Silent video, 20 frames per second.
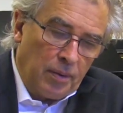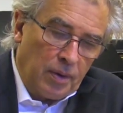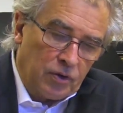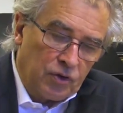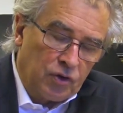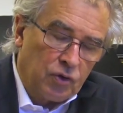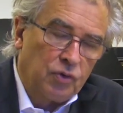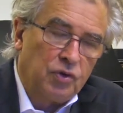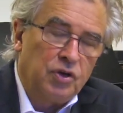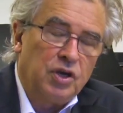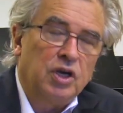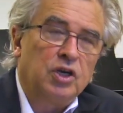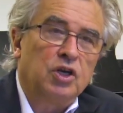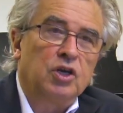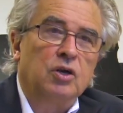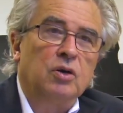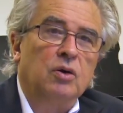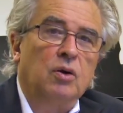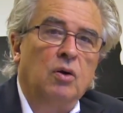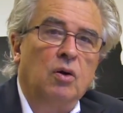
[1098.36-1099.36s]

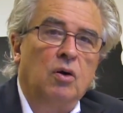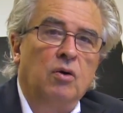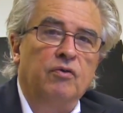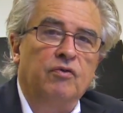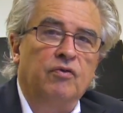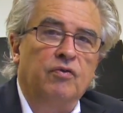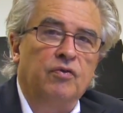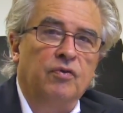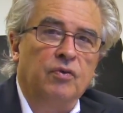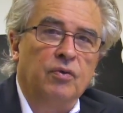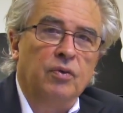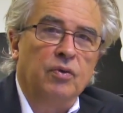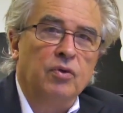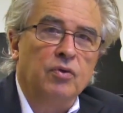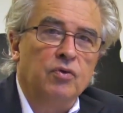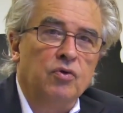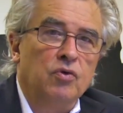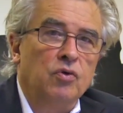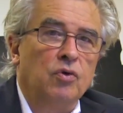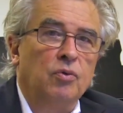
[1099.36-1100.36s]
association of
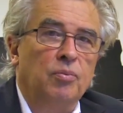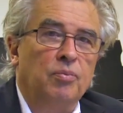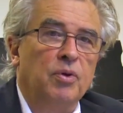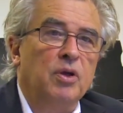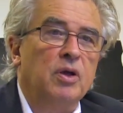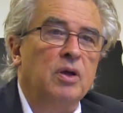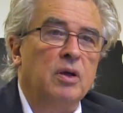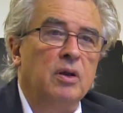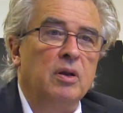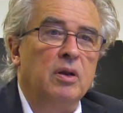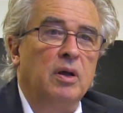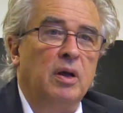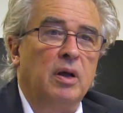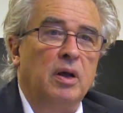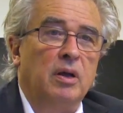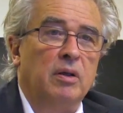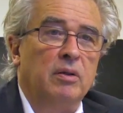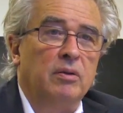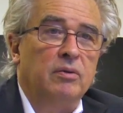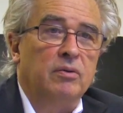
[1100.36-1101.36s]
European
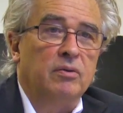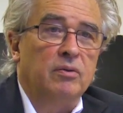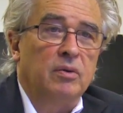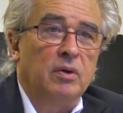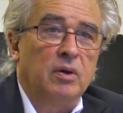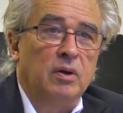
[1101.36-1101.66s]
and